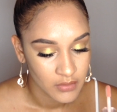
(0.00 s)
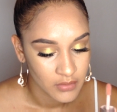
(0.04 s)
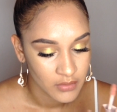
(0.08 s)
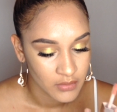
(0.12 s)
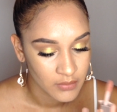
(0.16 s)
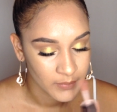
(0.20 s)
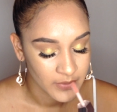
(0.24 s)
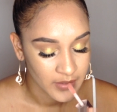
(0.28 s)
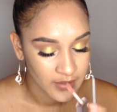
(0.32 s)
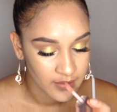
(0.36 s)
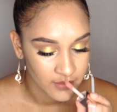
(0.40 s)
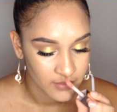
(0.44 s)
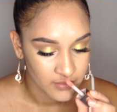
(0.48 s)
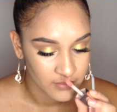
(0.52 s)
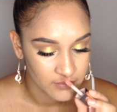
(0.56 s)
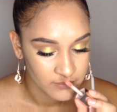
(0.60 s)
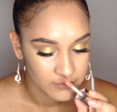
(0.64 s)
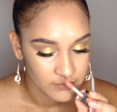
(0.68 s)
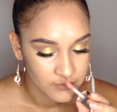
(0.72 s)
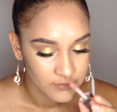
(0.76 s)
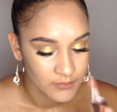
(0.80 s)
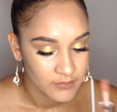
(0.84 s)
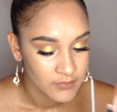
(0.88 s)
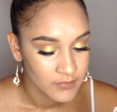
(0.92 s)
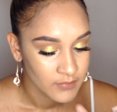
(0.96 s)
Oh my god,
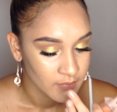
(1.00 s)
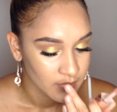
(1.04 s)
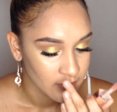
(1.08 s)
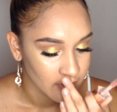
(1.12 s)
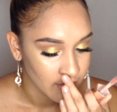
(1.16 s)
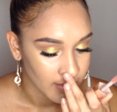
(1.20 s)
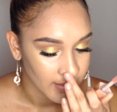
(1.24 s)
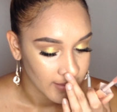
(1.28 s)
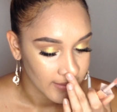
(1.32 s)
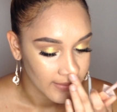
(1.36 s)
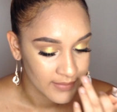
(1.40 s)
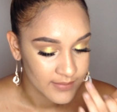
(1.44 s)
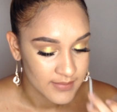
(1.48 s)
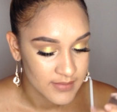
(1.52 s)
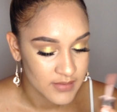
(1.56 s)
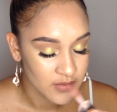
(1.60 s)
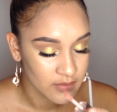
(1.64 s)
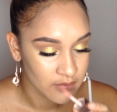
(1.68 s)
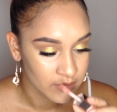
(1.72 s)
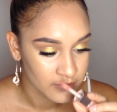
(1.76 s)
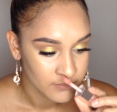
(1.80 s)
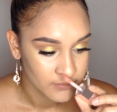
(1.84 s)
guys,